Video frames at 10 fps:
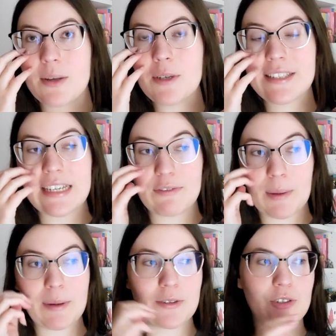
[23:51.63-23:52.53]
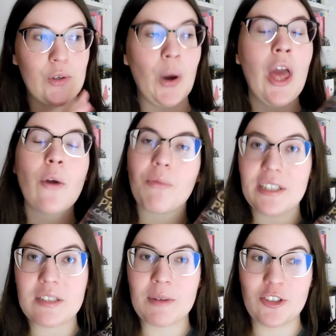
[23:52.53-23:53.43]
So we'll see if I'm able to
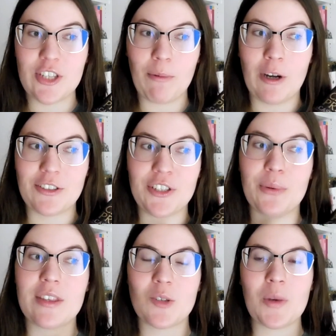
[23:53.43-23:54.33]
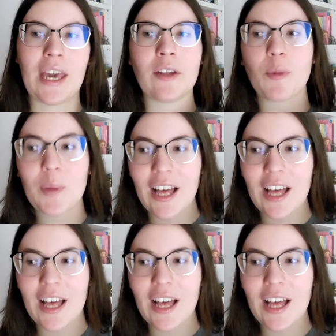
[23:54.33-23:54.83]
read as much as I want to this weekend.